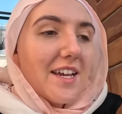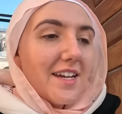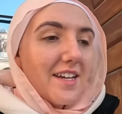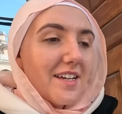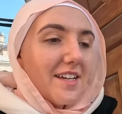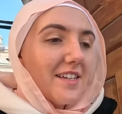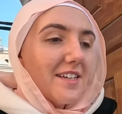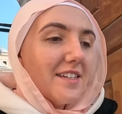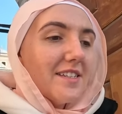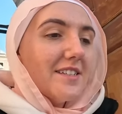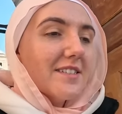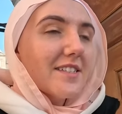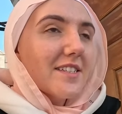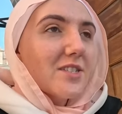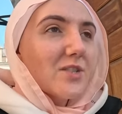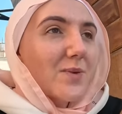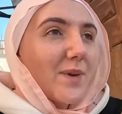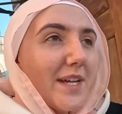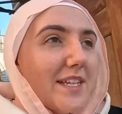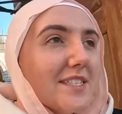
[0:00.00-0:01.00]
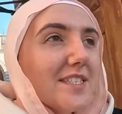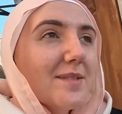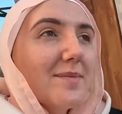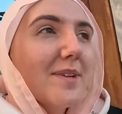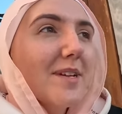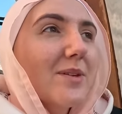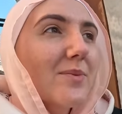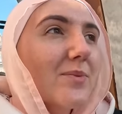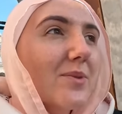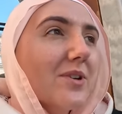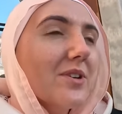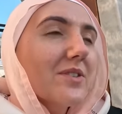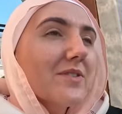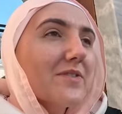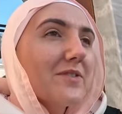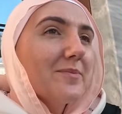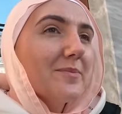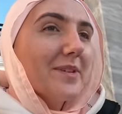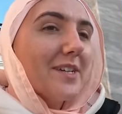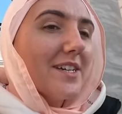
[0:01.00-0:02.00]
it is a 20 minute walk
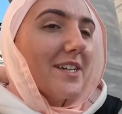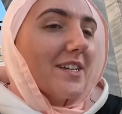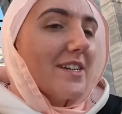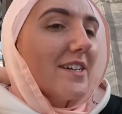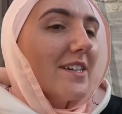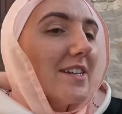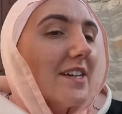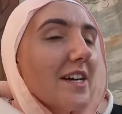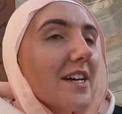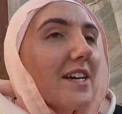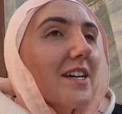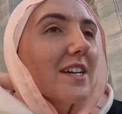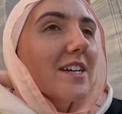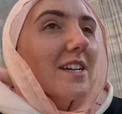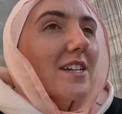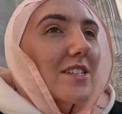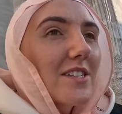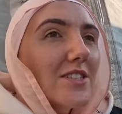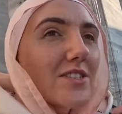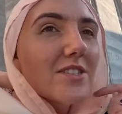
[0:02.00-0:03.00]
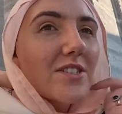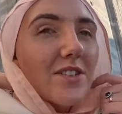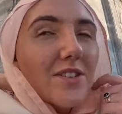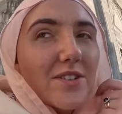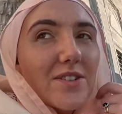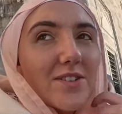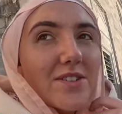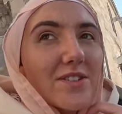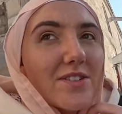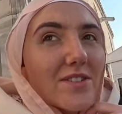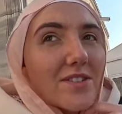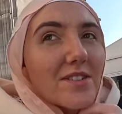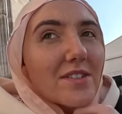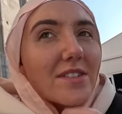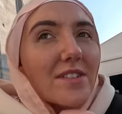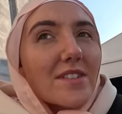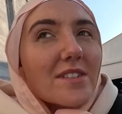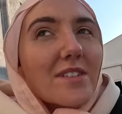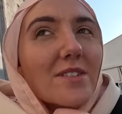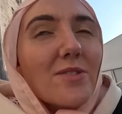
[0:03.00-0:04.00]
from here. So
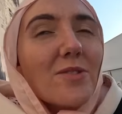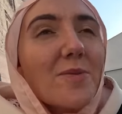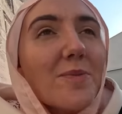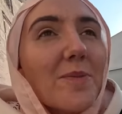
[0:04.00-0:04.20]
no